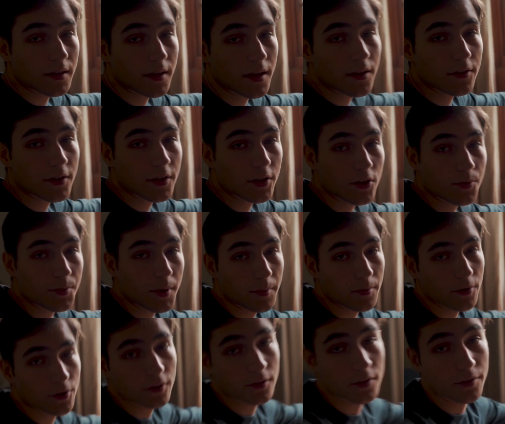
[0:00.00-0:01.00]
Gathering your
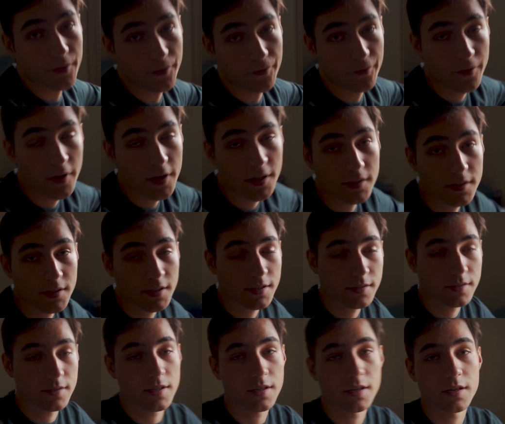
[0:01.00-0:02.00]
bibliography first
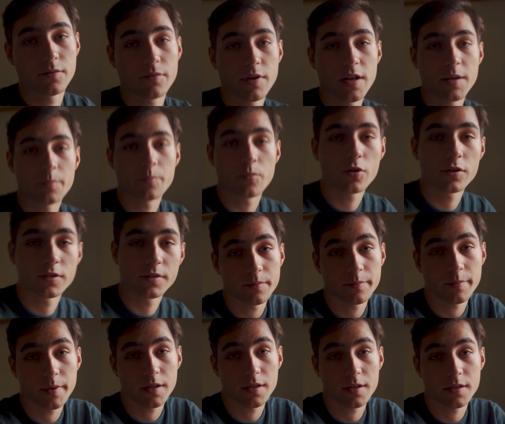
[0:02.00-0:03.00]
is really important,
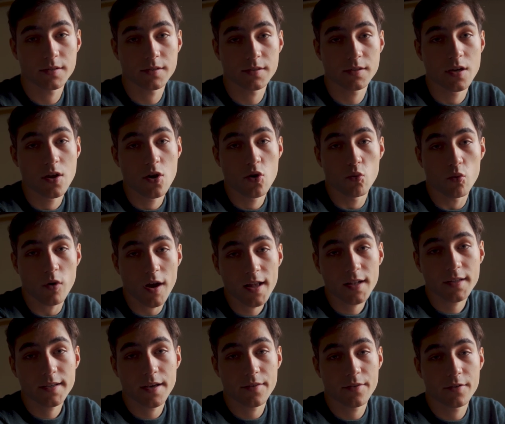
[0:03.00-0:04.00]
because while
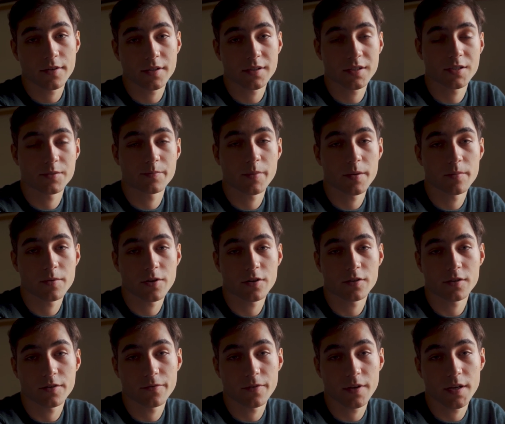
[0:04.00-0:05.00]
gathering this
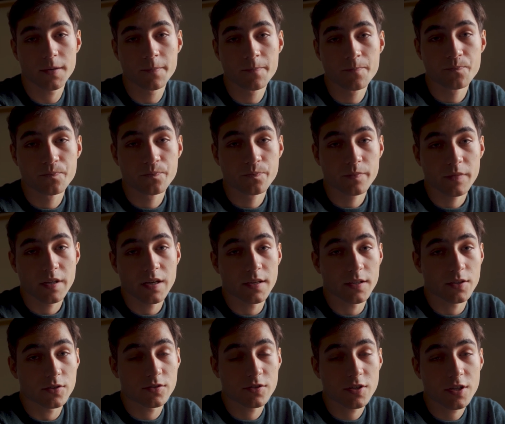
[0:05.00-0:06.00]
bibliography,
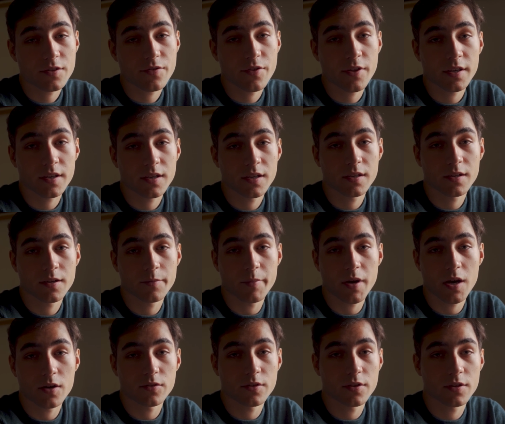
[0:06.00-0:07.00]
you start thinking
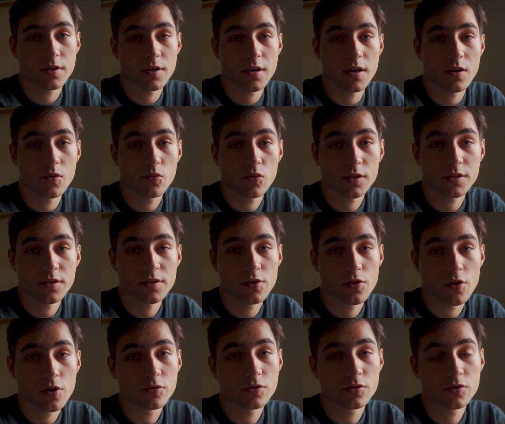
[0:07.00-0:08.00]
about what
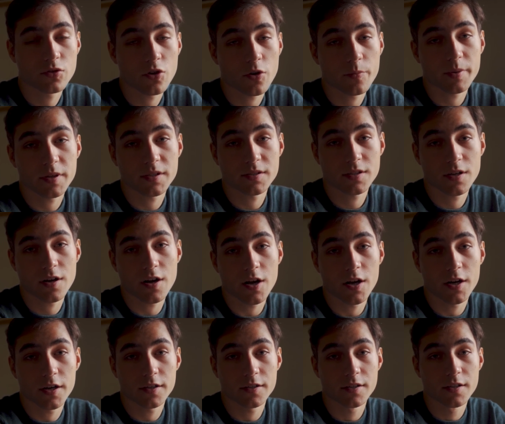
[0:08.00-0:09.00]
those topics
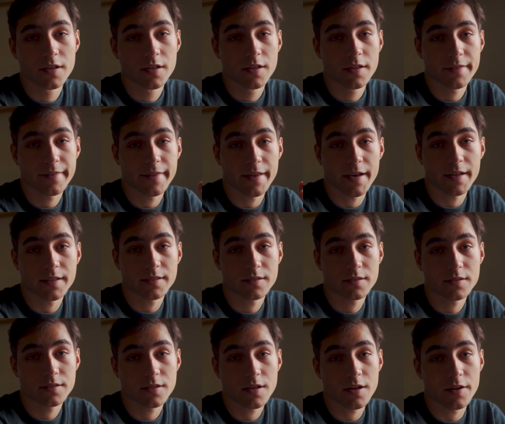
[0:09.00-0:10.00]
are
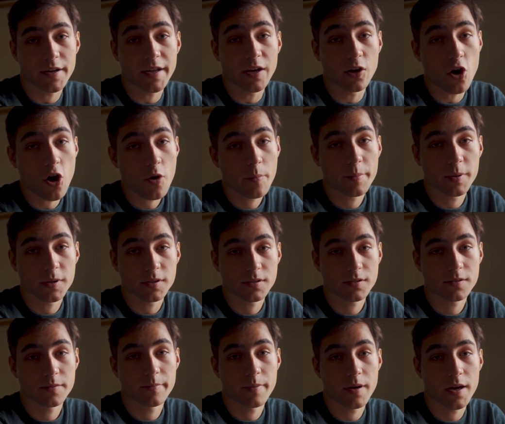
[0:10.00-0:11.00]
that are
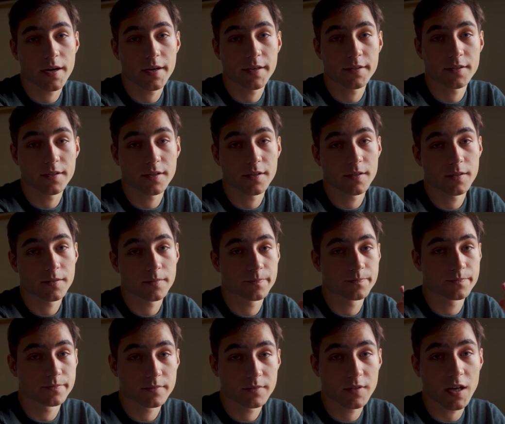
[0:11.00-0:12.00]
encompassed by
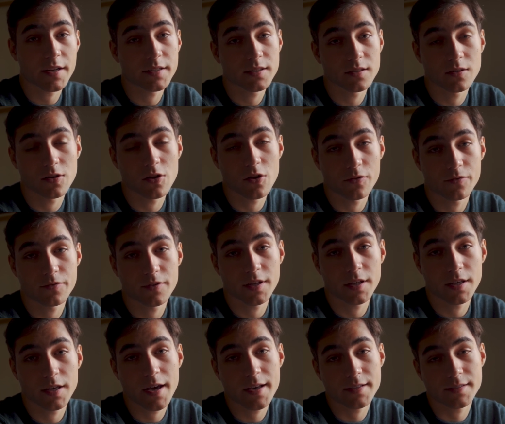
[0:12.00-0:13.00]
the title of
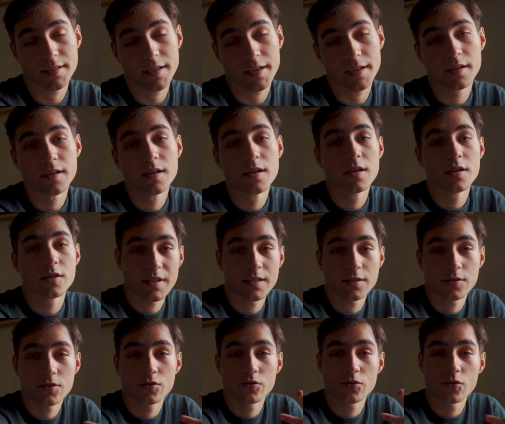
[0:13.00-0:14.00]
the essay.
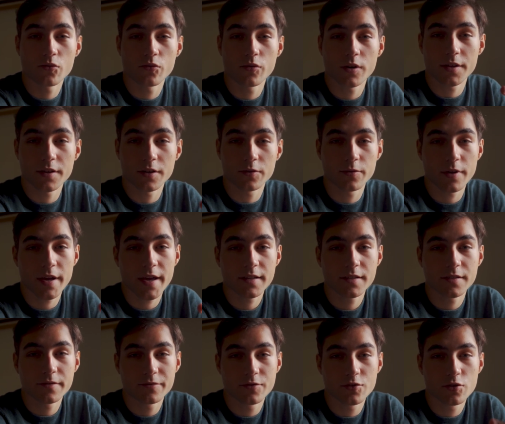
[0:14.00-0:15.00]
It's where the
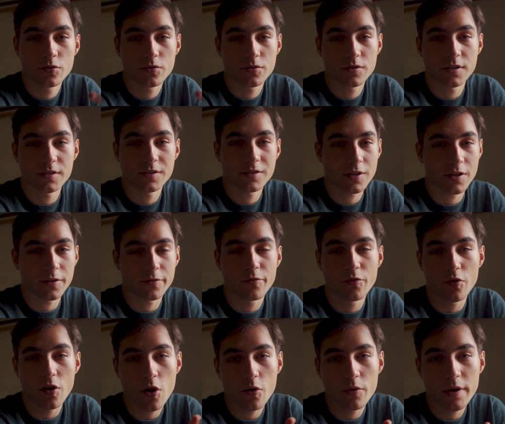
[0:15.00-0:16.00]
creative juices start
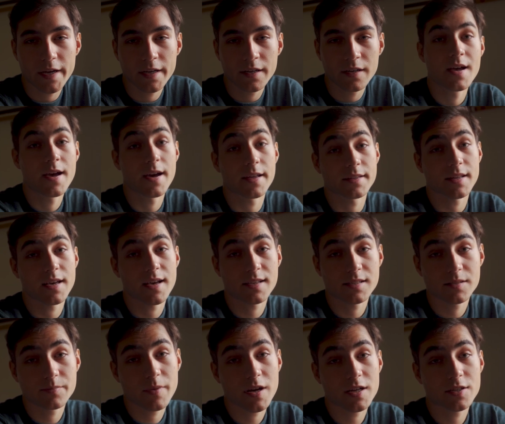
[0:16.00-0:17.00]
flowing, and
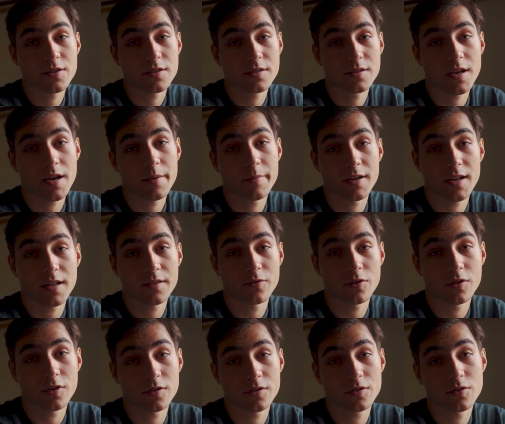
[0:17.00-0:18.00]
as much as I'm an
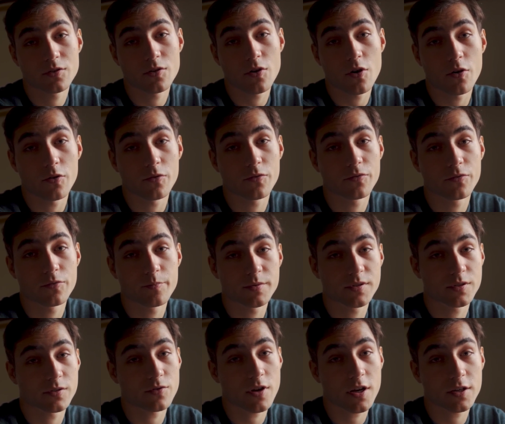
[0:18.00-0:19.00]
advocate of
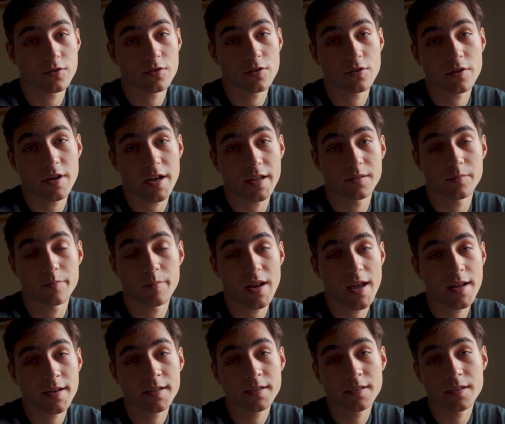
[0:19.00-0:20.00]
structure and
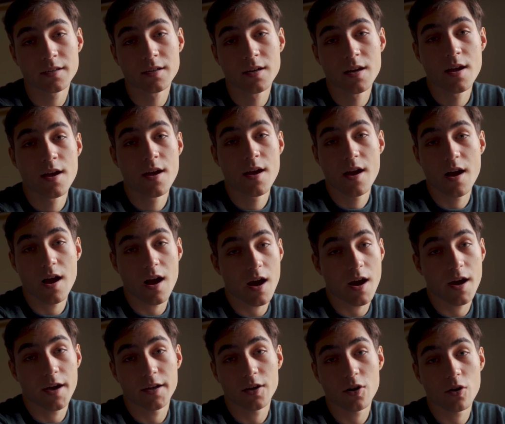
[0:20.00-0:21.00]
planning,
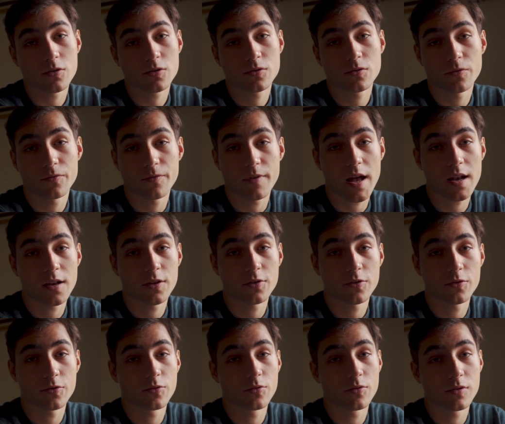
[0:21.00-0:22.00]
I also
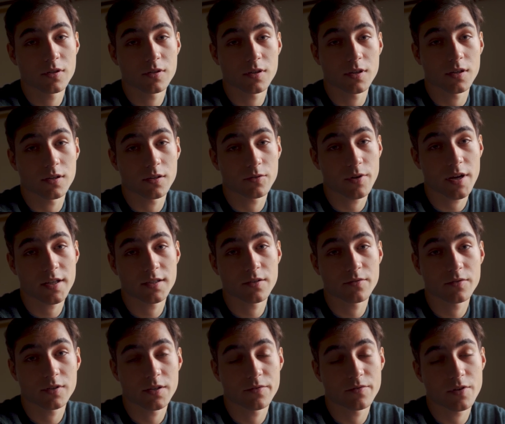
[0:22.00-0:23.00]
value
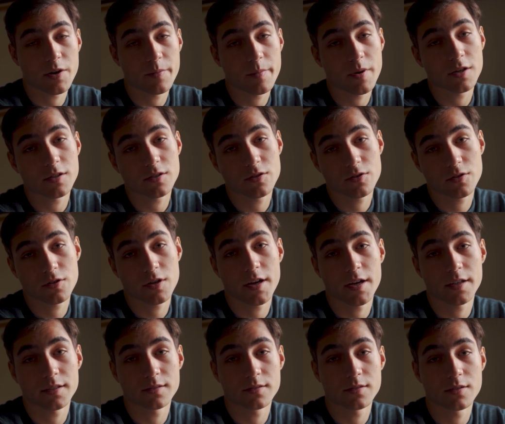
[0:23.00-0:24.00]
creativity very much,
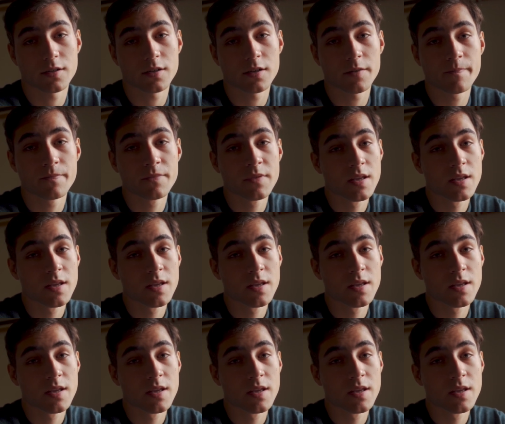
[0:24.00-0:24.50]
and